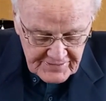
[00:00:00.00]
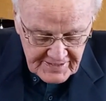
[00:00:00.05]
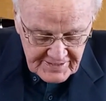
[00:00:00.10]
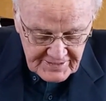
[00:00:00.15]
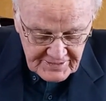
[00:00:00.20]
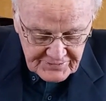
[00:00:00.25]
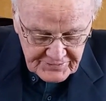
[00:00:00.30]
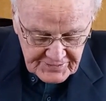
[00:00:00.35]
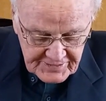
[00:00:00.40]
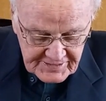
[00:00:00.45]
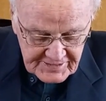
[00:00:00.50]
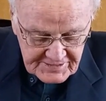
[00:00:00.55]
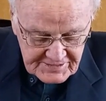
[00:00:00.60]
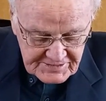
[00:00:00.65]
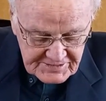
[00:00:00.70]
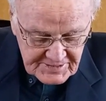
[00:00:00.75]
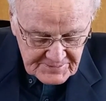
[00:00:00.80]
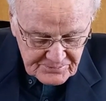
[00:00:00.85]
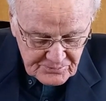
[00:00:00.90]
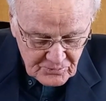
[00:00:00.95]
anything
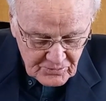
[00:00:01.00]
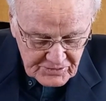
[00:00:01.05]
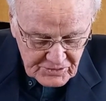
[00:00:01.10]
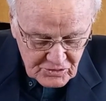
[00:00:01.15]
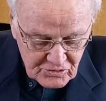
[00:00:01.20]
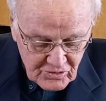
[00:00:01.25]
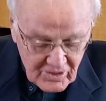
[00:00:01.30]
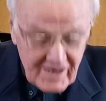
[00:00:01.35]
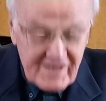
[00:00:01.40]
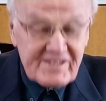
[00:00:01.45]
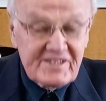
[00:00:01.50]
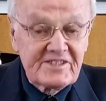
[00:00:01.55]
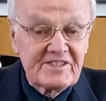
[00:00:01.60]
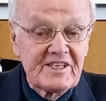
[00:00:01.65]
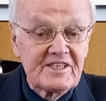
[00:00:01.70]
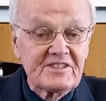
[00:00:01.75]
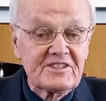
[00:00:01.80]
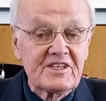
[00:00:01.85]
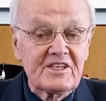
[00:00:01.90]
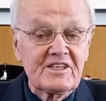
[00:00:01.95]
except what Christ
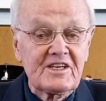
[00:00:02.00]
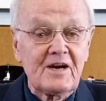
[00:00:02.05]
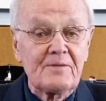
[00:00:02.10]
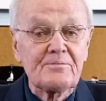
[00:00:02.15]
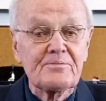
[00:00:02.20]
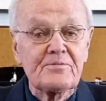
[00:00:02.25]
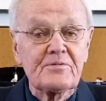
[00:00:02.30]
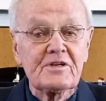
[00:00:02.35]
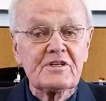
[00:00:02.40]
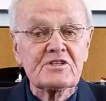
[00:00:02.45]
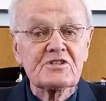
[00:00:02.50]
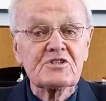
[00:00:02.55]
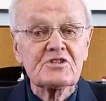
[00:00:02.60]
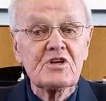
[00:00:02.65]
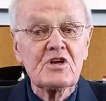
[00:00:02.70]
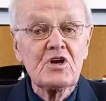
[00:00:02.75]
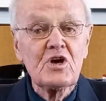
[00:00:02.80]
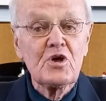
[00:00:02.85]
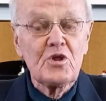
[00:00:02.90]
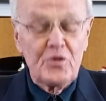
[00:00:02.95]
has accomplished
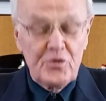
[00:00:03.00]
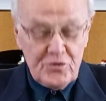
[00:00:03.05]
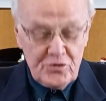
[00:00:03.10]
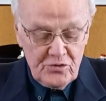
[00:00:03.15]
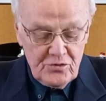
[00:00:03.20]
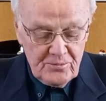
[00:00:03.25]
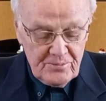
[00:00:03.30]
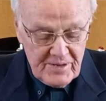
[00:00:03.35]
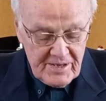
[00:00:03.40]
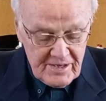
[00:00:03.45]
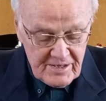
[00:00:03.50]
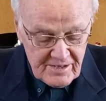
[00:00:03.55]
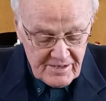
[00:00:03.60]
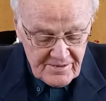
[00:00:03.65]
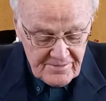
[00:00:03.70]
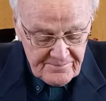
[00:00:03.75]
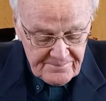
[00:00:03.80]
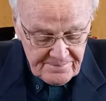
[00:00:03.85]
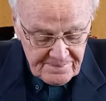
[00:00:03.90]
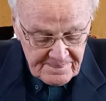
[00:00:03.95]
through
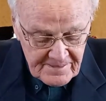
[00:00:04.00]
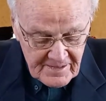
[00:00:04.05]
me,